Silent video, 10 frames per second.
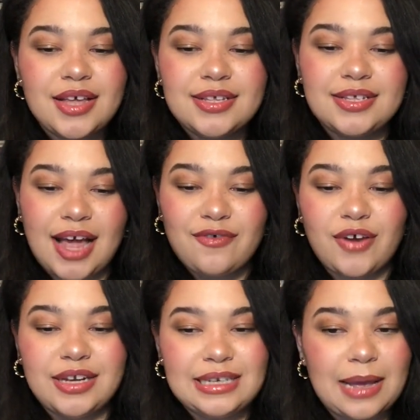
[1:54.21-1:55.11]

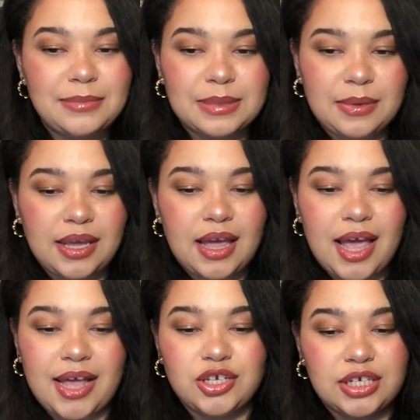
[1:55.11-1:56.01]
Saffron DMs me
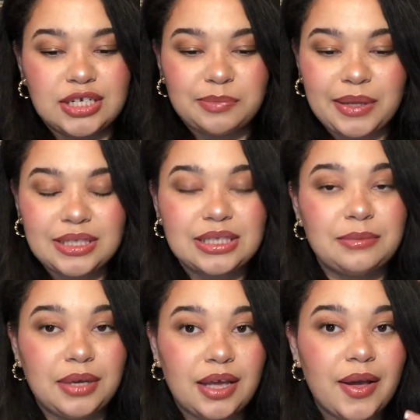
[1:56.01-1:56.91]
and she explains to
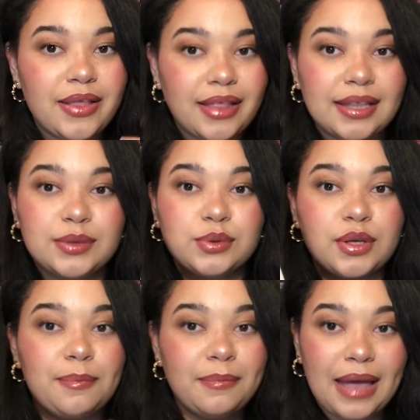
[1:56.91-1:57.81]
me that this was
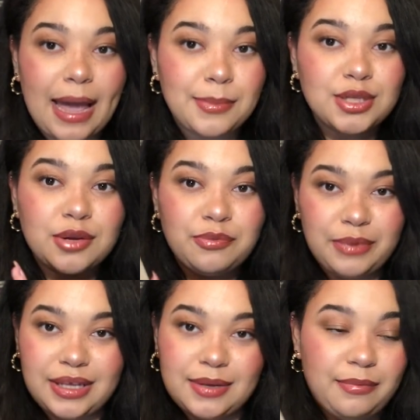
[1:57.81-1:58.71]
an Amazon
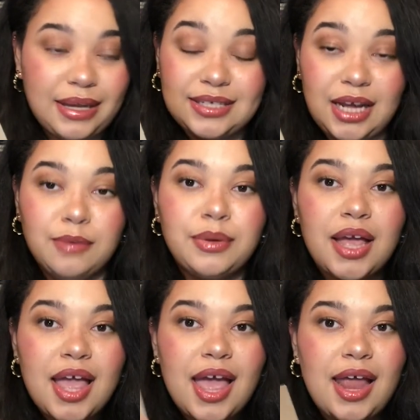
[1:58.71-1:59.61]
mix-up,
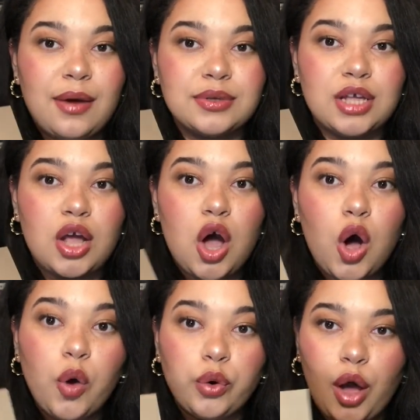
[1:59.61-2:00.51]
and I was like,
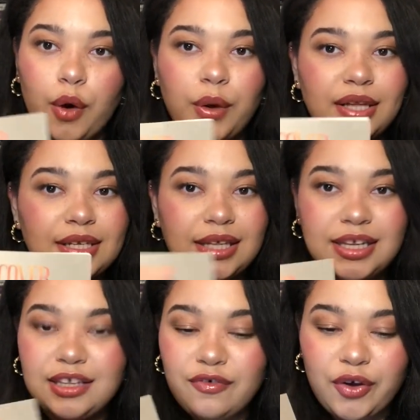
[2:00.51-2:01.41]
oh no. I
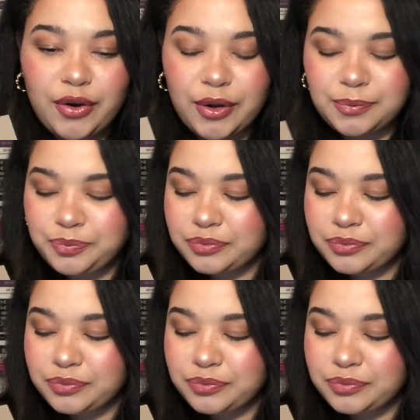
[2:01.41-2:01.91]
deleted the photo.